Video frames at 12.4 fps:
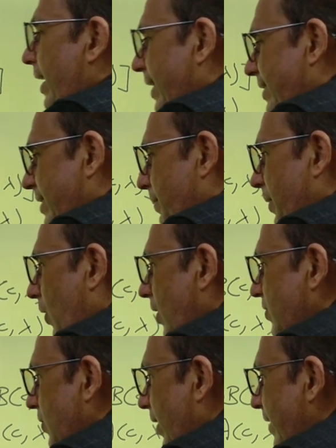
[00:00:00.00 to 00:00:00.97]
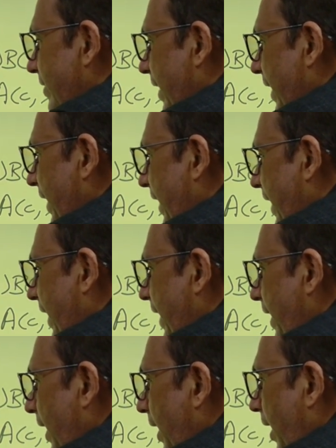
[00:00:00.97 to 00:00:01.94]
let's say, because you can say
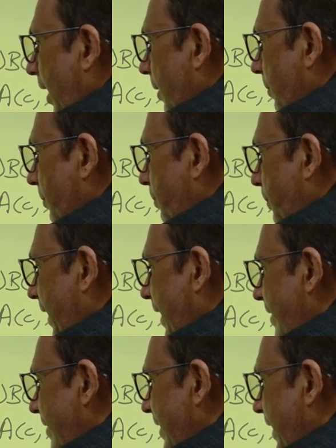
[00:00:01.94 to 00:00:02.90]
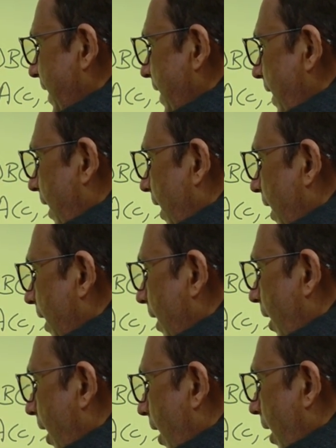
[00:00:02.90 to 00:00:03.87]
EBC
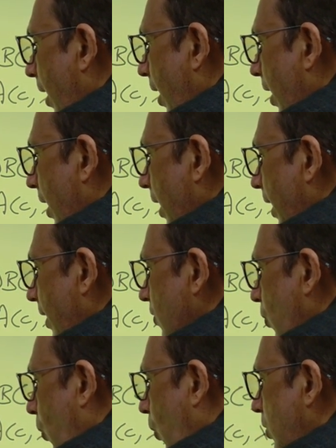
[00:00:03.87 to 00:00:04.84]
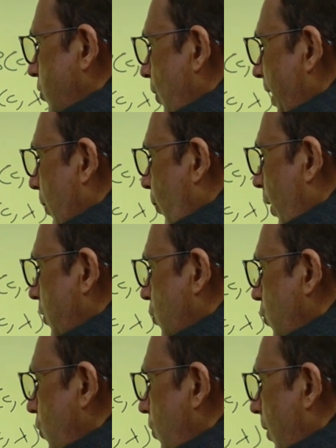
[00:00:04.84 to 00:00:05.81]
is also equal
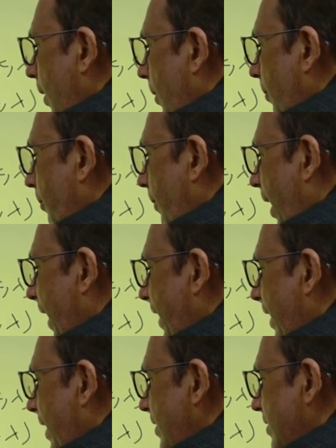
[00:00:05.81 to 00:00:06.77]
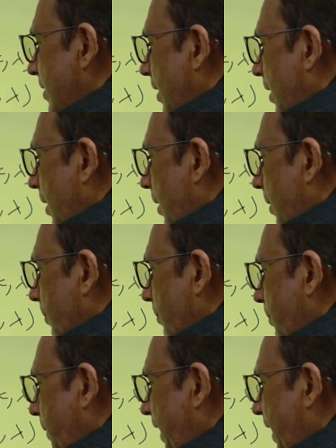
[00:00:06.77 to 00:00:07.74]
to minus
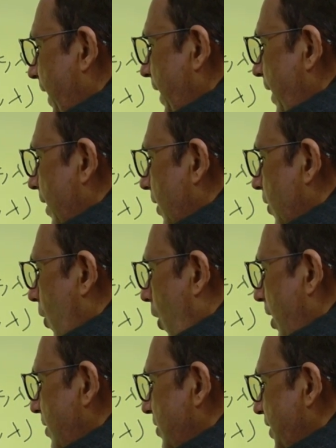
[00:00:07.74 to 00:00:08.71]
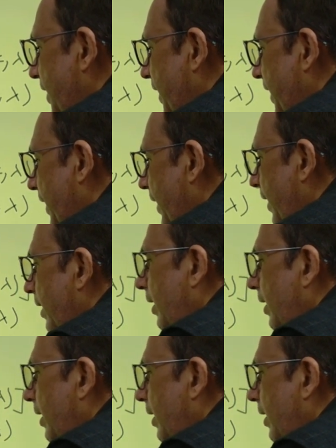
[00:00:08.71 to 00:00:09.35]
B dot C.